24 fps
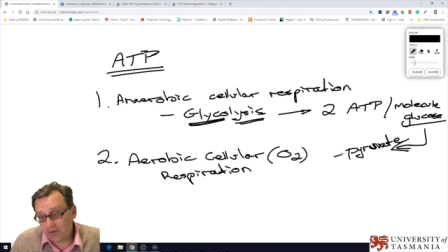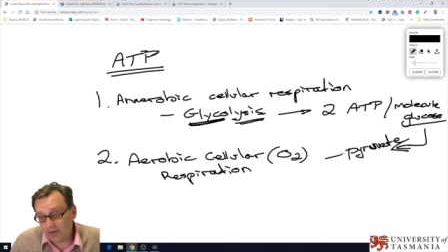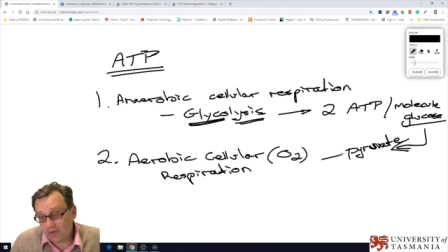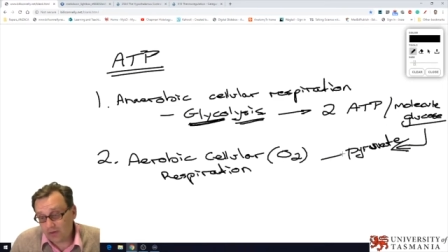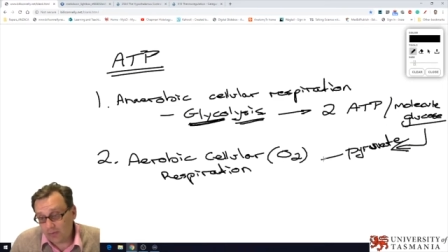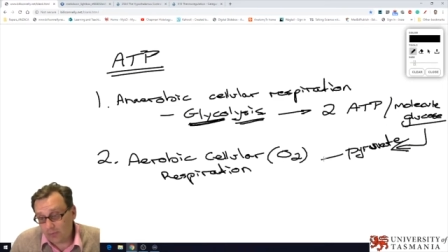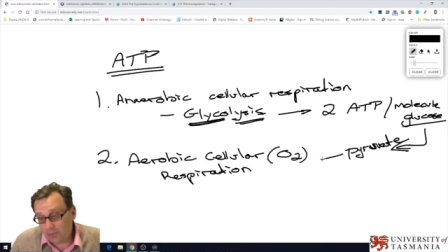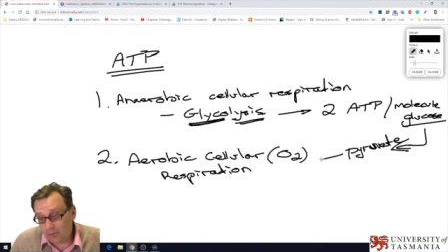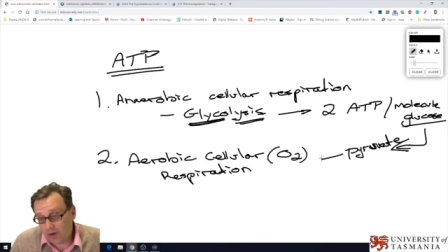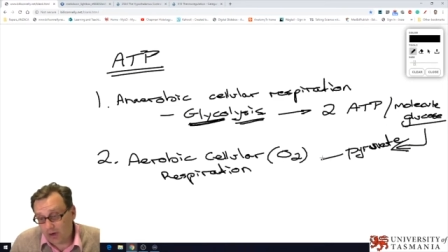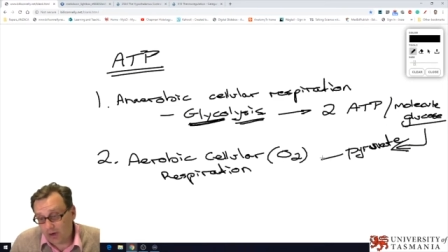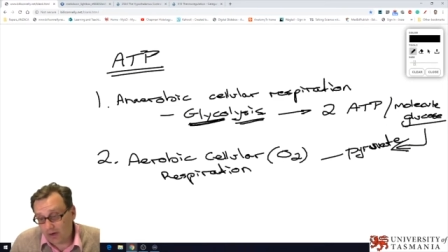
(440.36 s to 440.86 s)

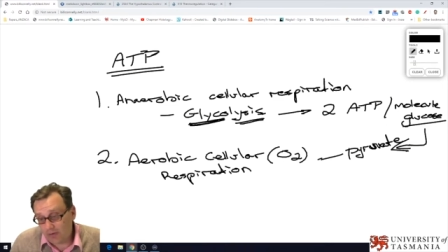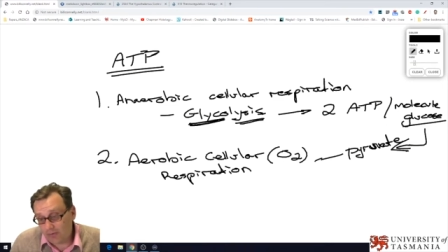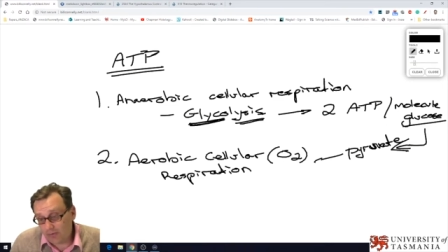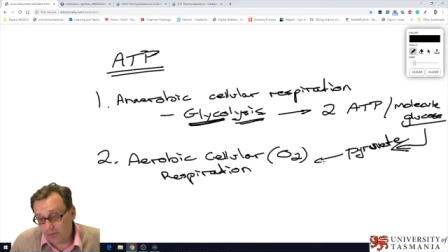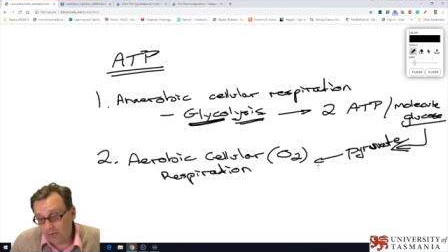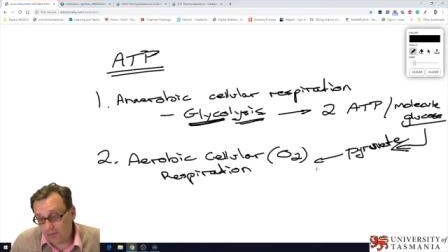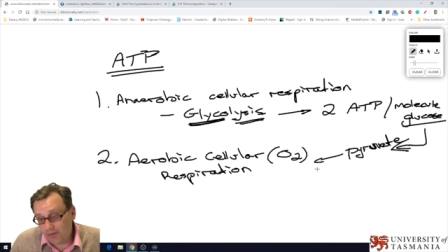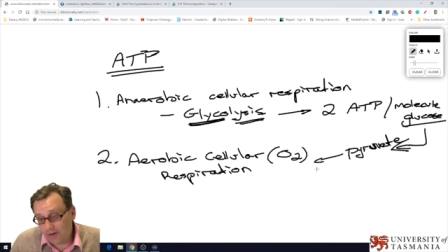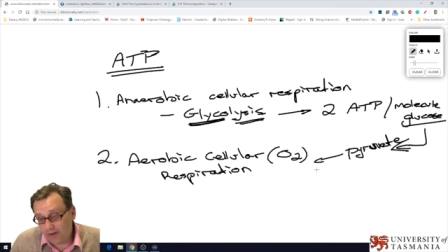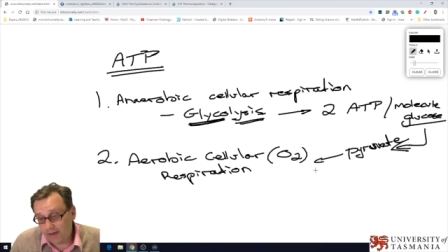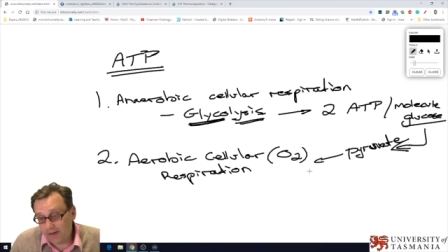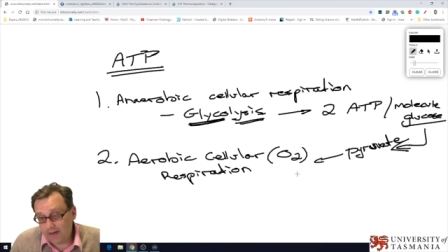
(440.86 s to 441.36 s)
And so
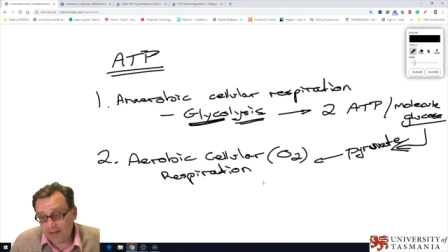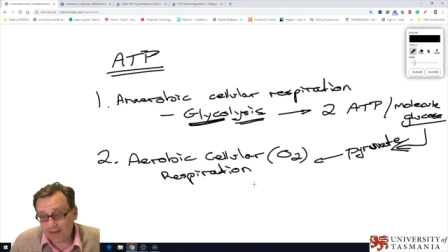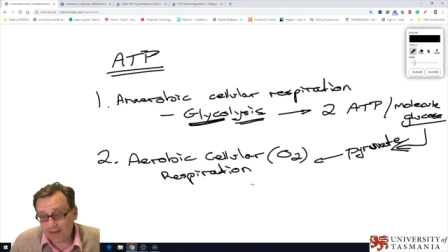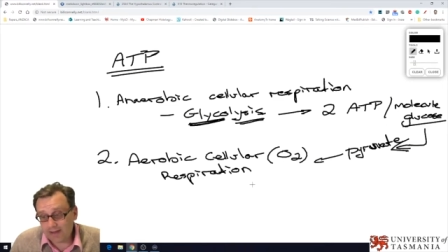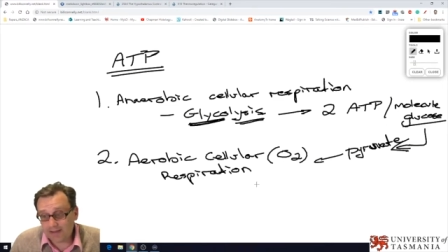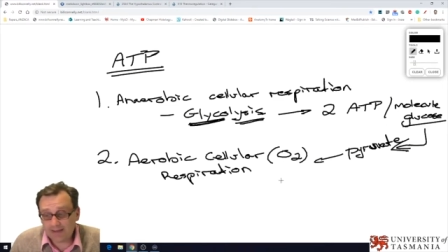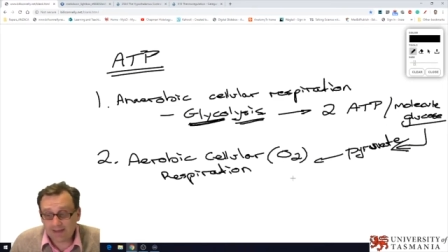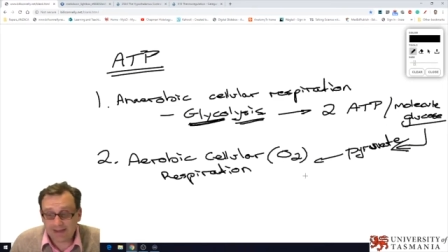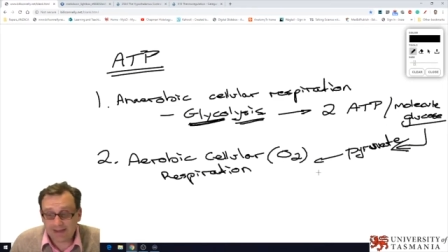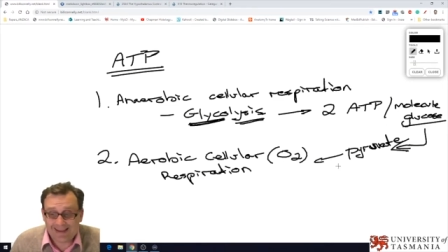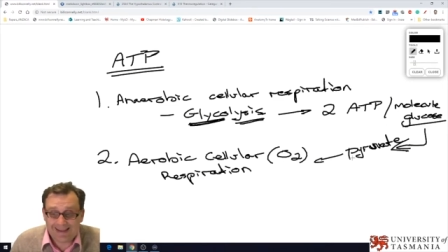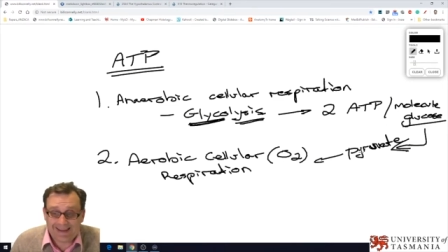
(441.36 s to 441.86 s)

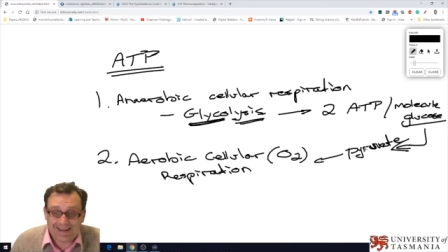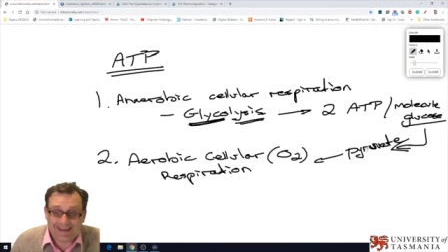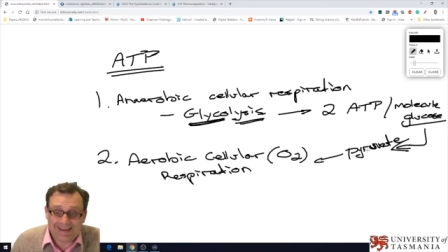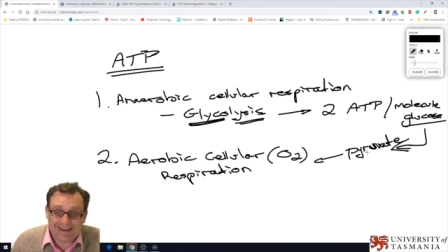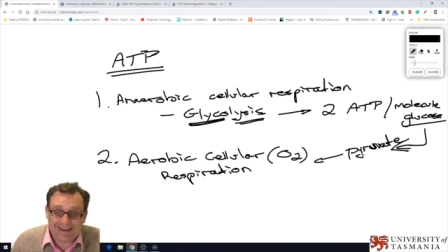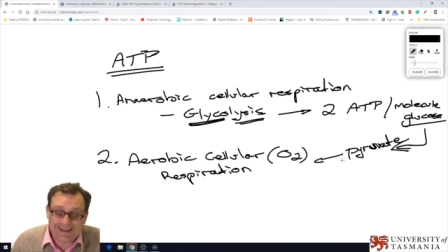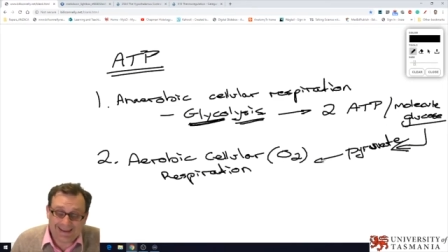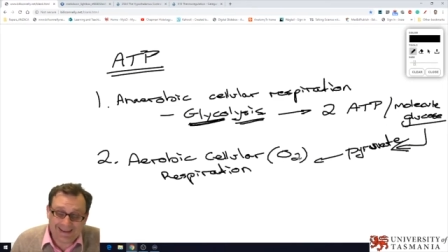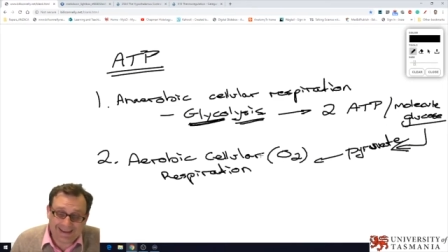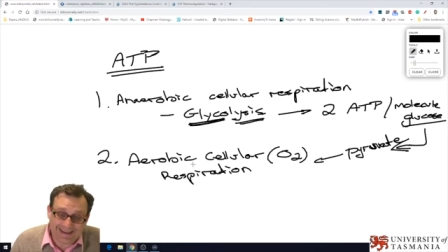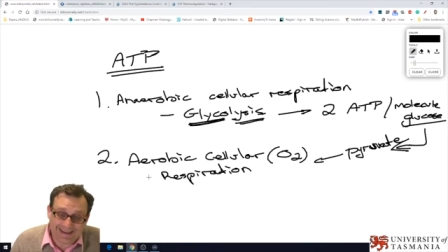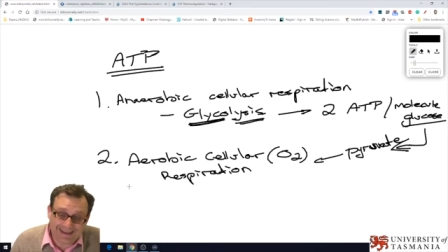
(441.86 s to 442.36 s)
pyruvate gets
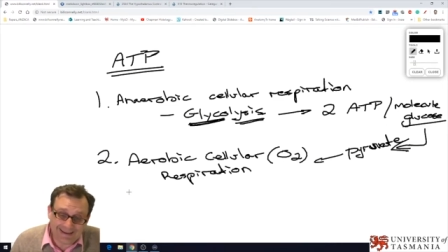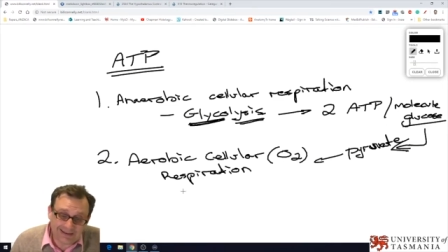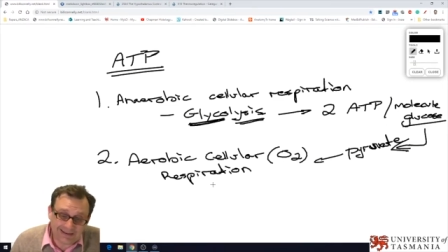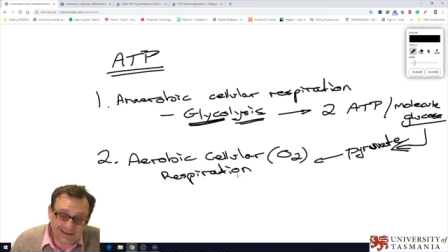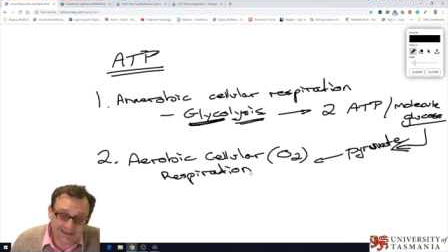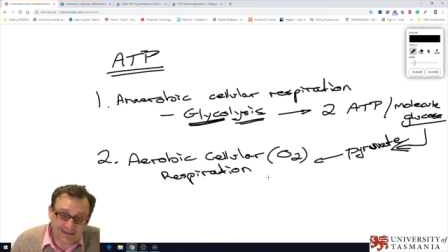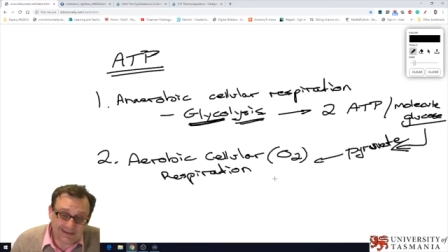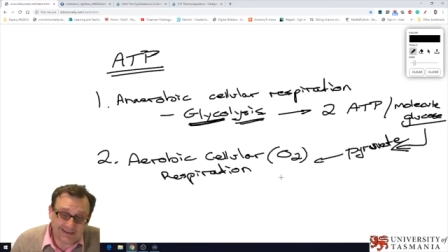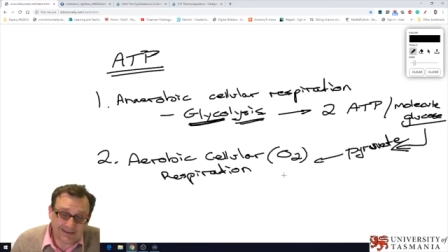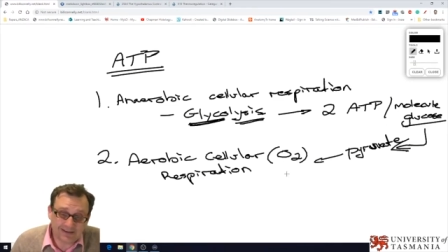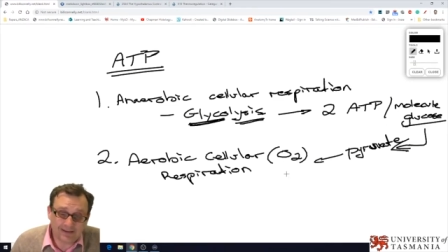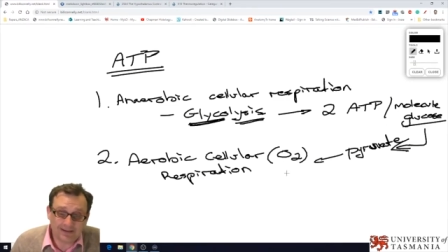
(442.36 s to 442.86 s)

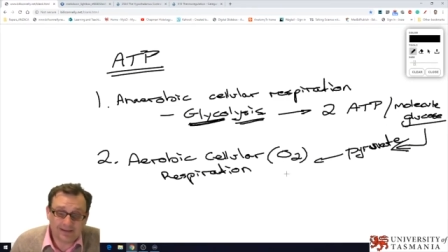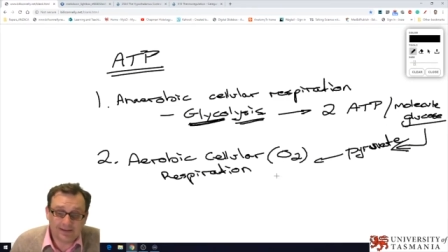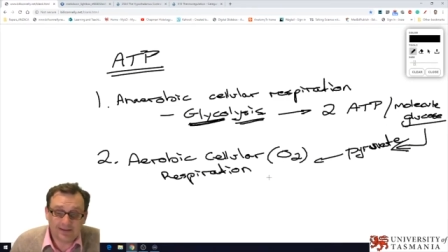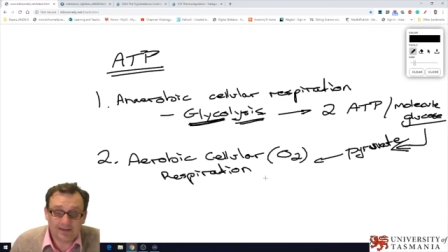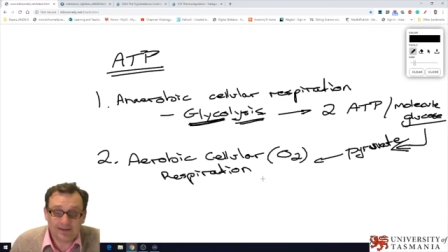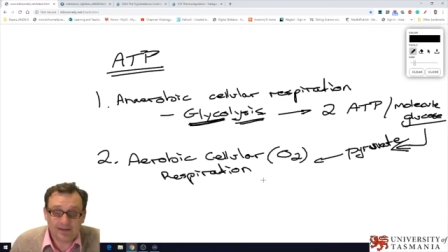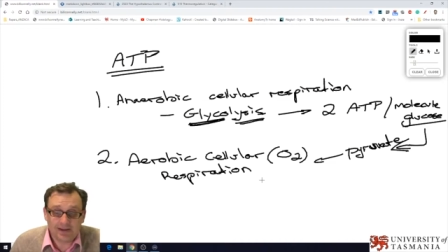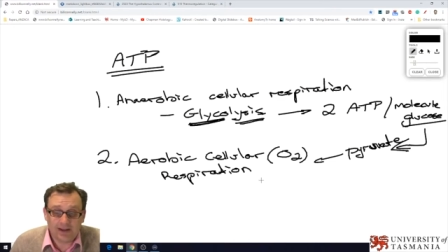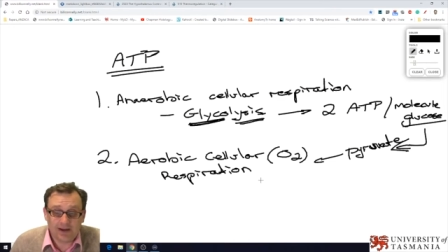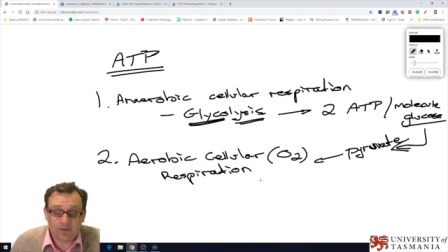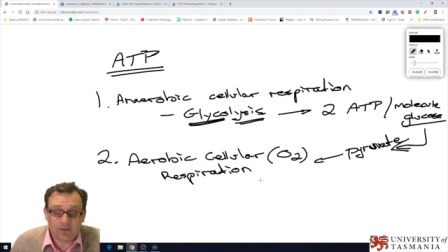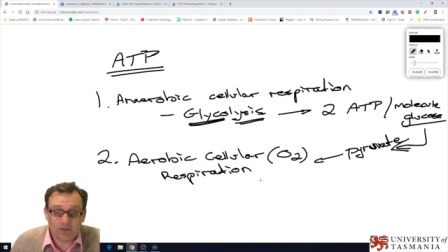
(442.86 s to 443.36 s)
enters
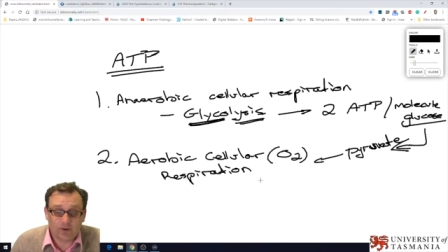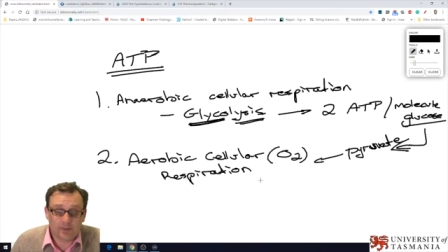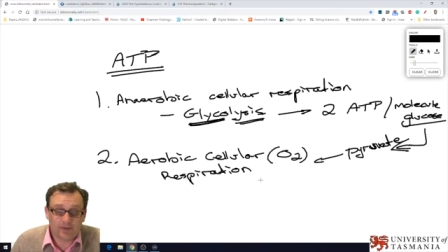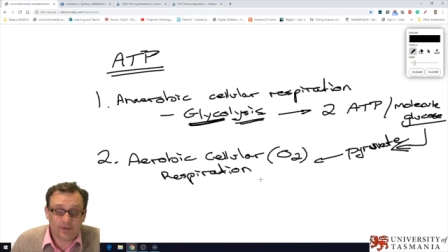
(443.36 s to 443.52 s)
into this